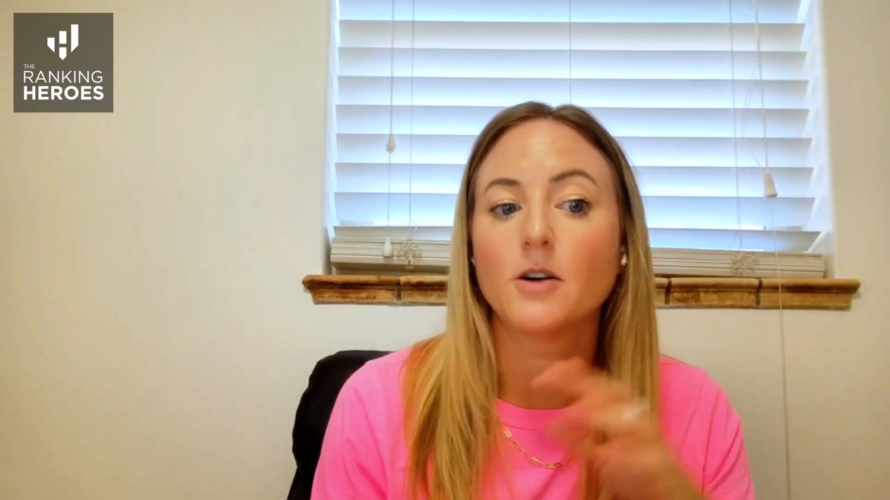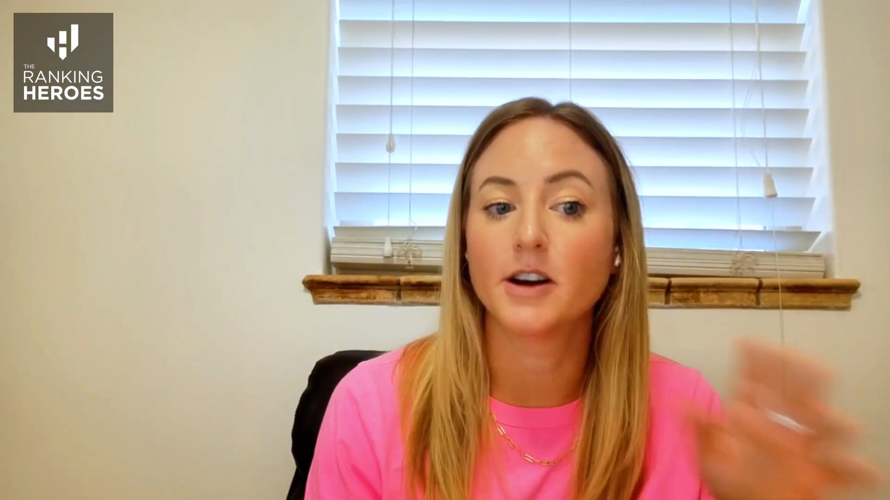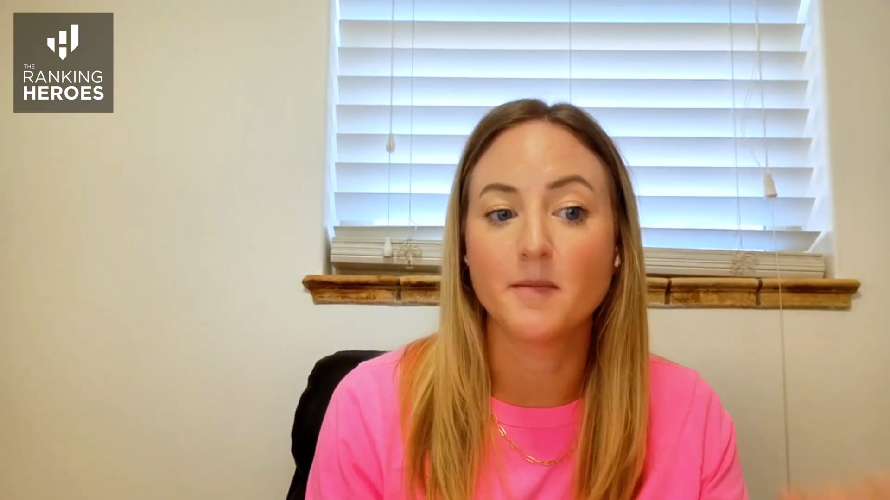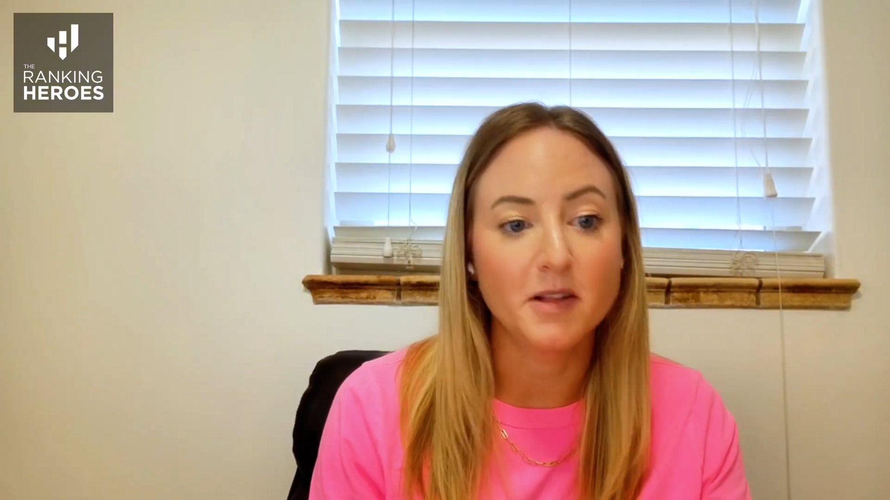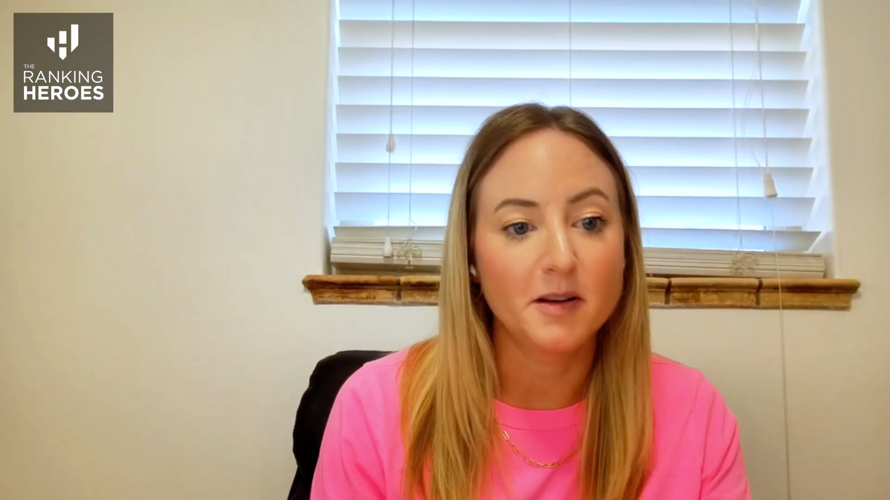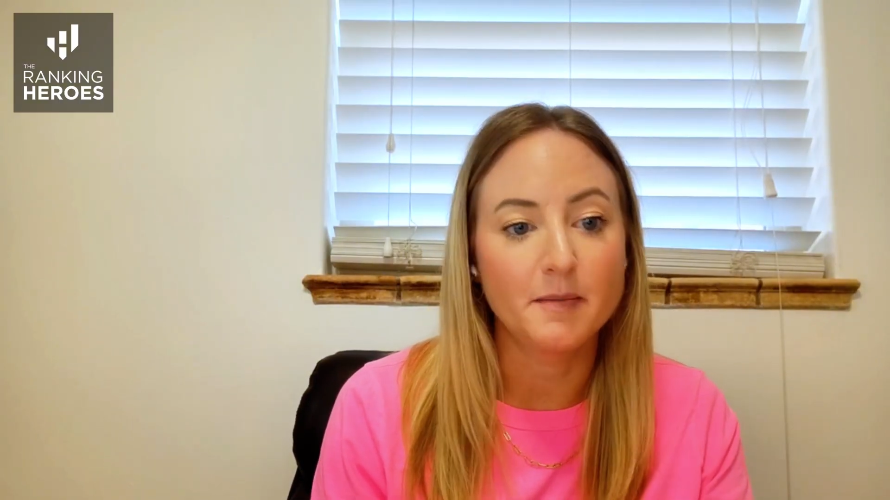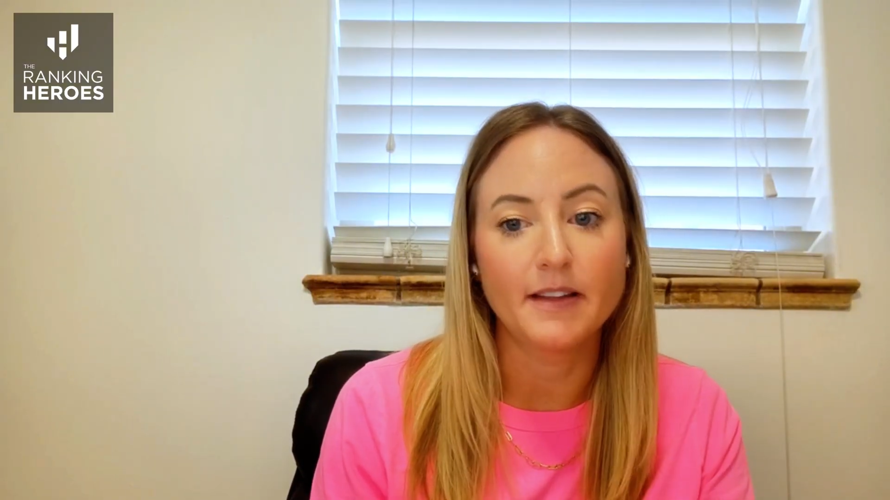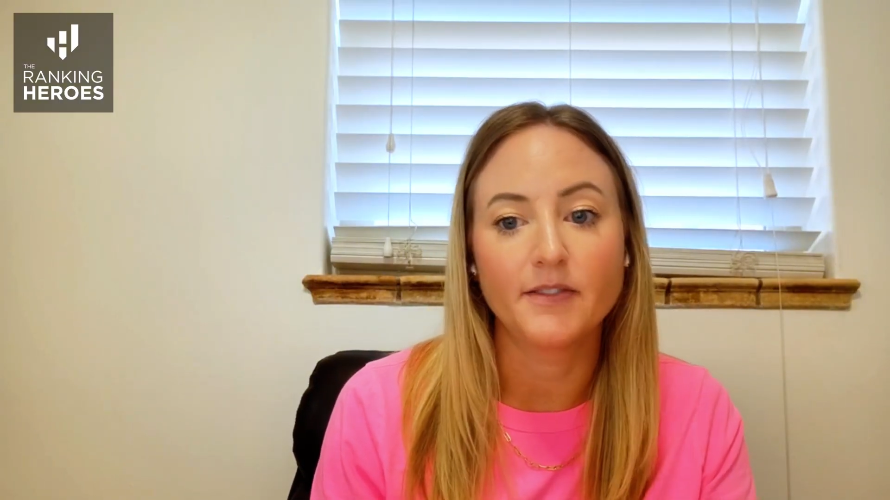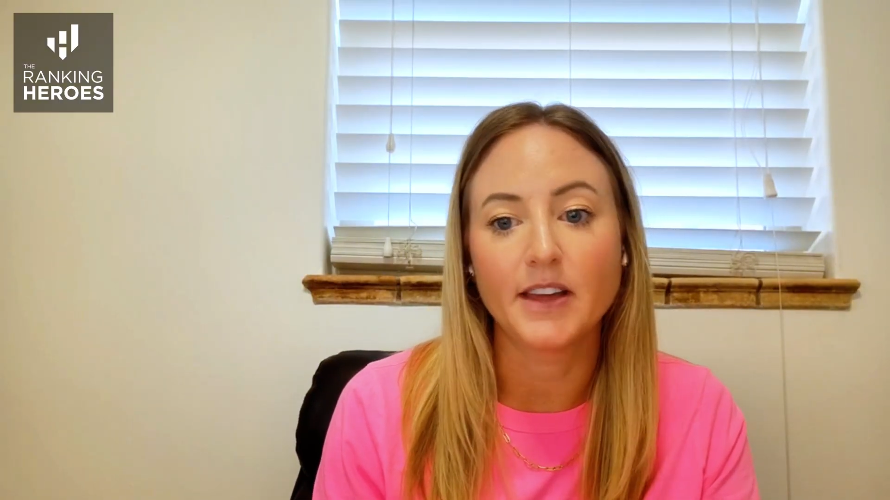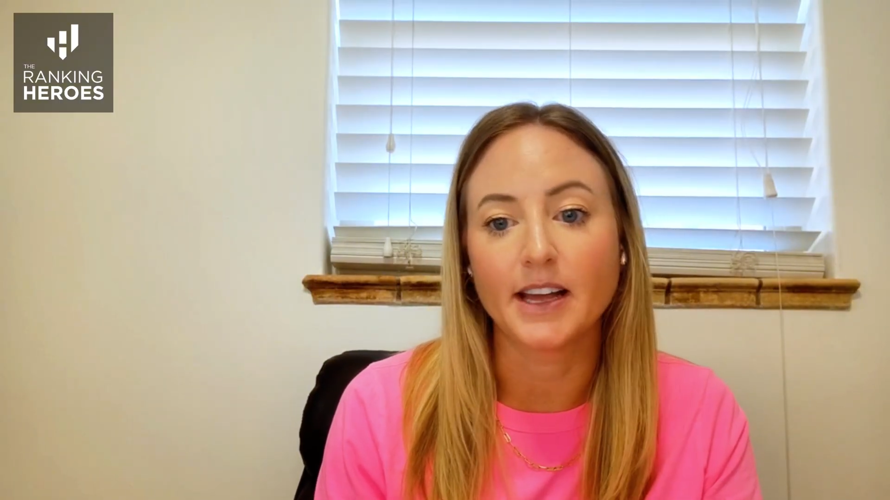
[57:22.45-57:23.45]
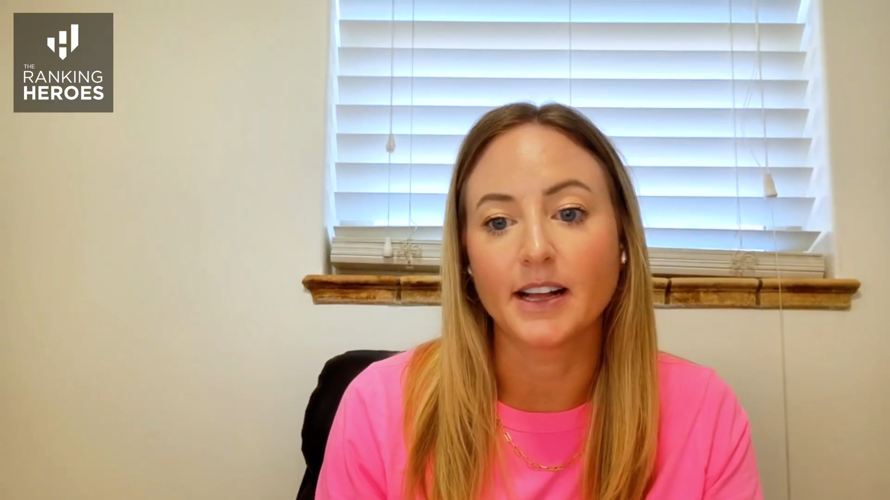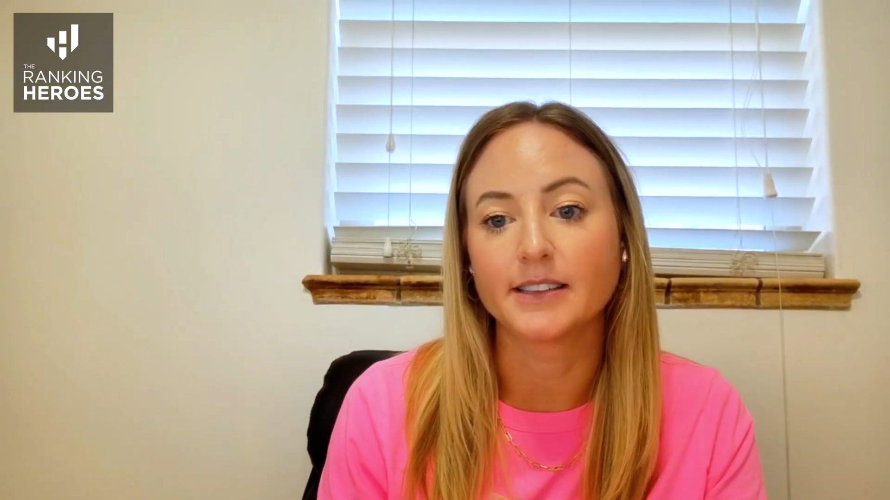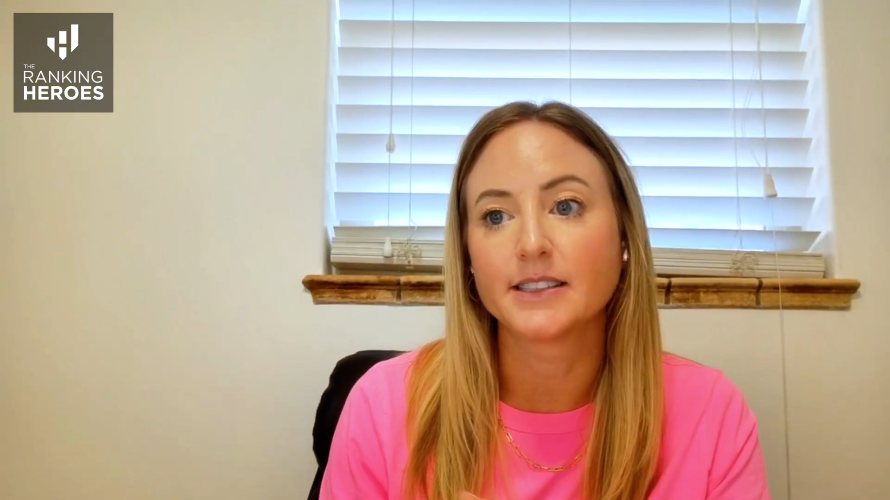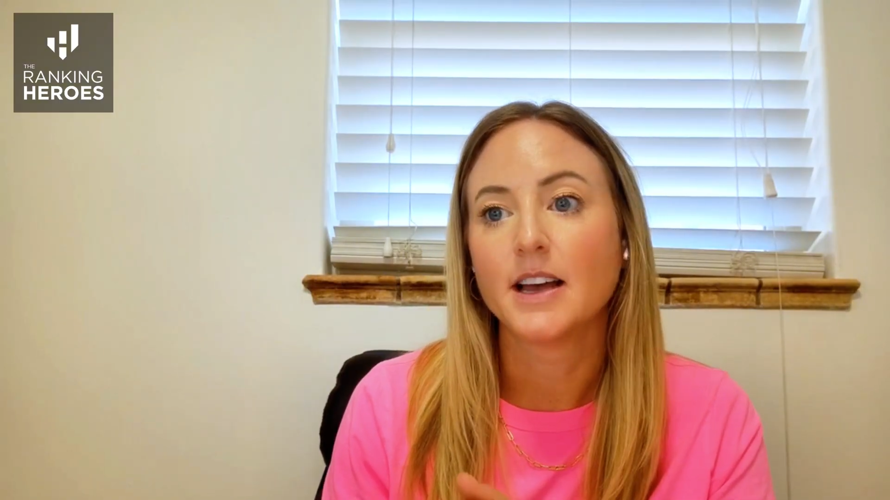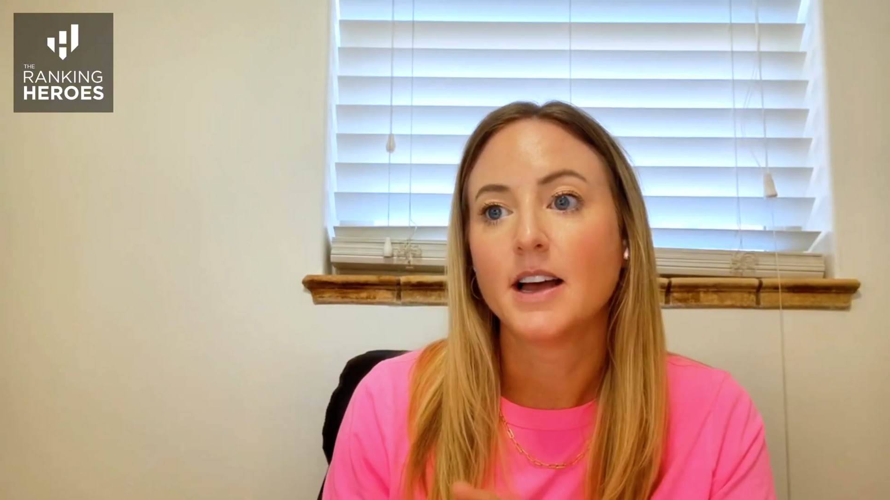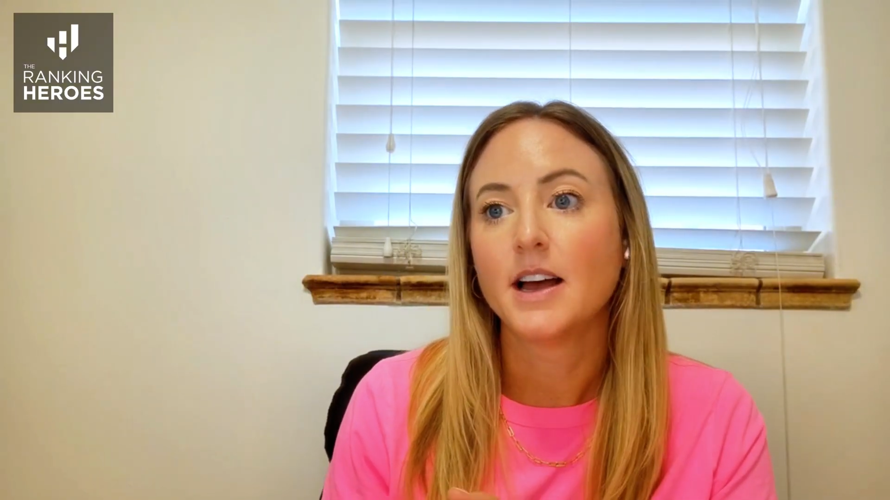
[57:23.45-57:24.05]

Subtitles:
or implement things,